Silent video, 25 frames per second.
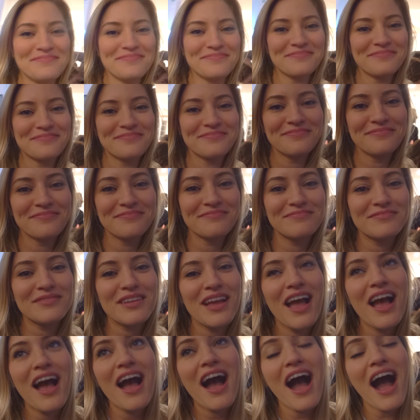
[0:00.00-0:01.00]
gift. That's okay. You were
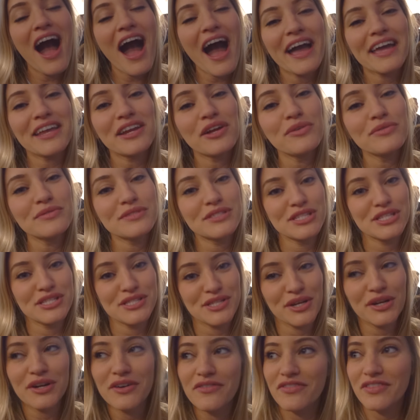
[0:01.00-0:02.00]
honest. I don't
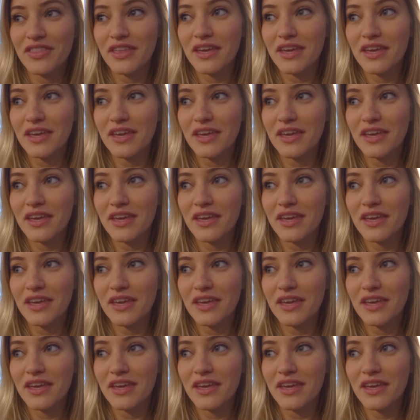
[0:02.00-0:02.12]
deserve